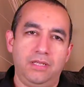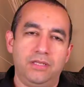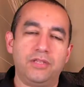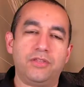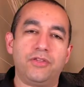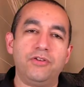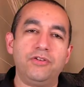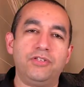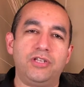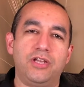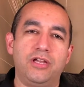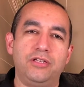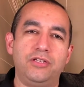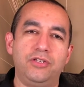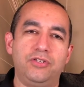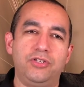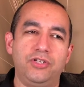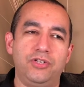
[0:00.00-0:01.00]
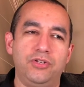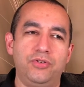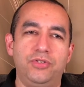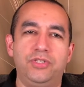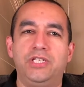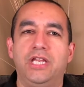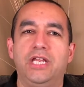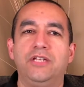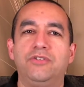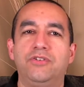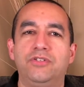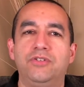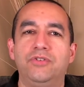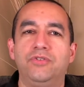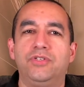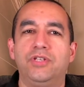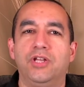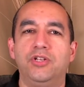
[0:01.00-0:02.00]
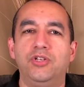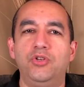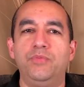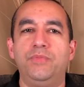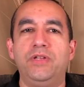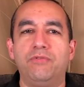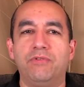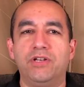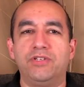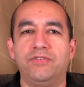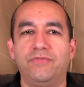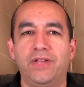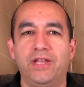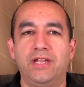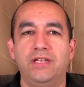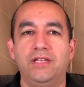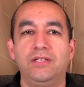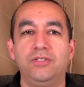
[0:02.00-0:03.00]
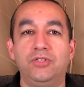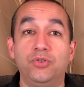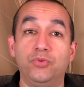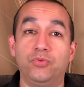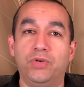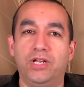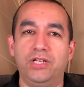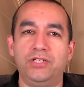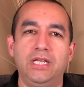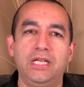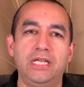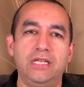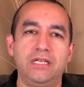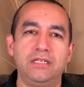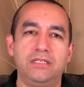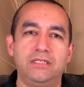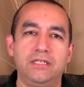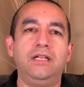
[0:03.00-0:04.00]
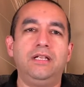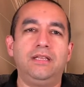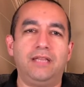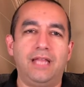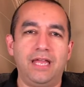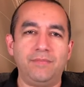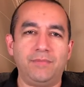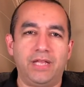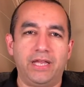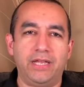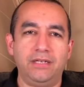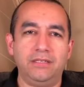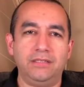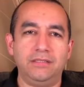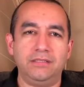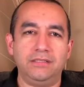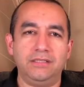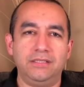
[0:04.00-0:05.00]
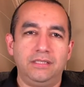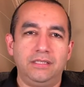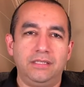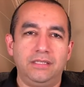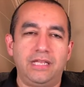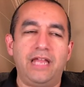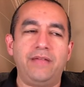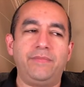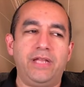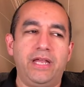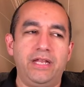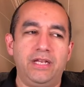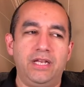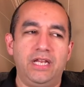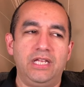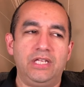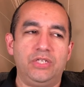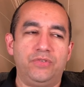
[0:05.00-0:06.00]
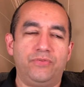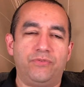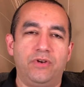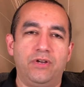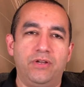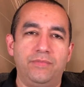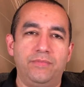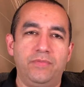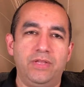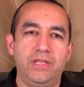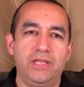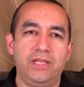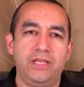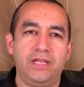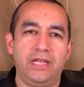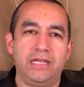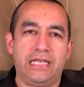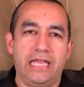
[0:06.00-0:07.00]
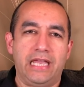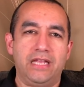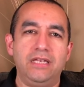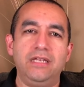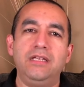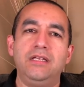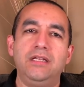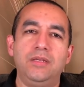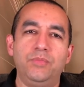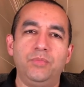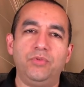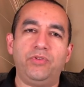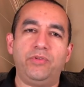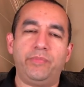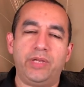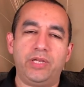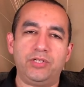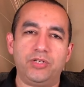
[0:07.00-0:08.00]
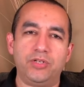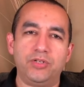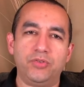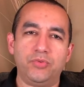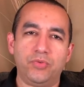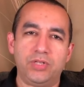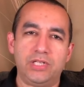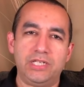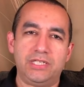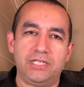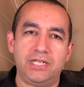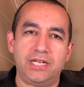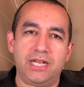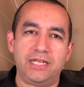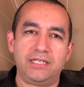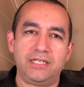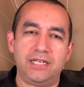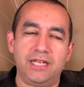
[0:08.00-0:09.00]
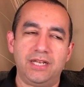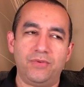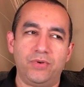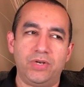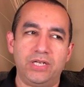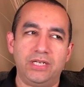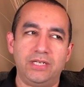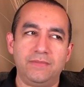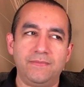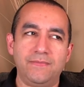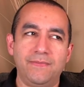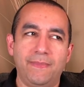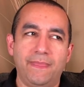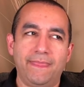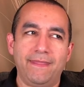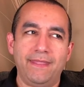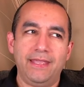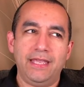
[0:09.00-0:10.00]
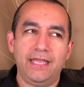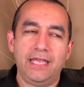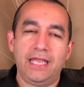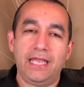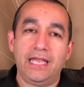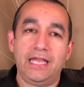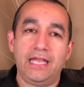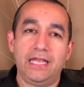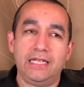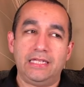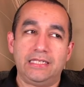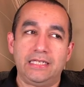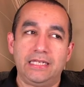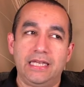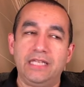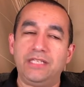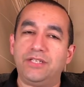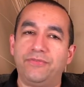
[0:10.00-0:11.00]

The third song you should use to introduce a newbie Rush fan to Rush is Limelight. Limelight is from, again, Moving Pictures, released in 1981, and it's a